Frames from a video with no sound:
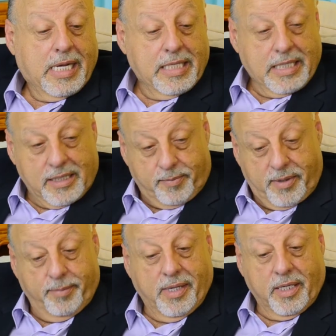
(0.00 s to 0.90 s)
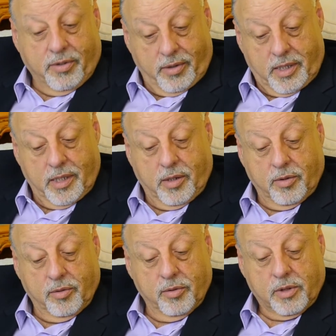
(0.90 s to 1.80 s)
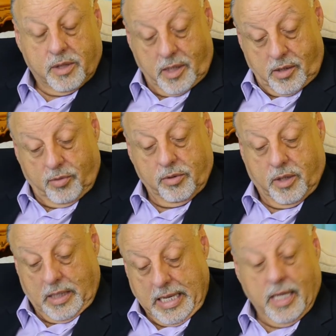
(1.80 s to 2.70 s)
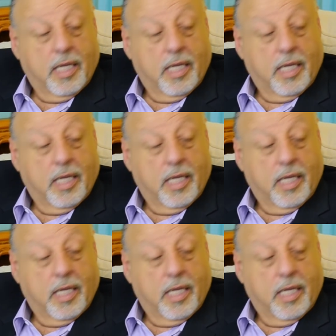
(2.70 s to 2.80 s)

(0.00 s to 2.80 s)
And that's been my credo still today.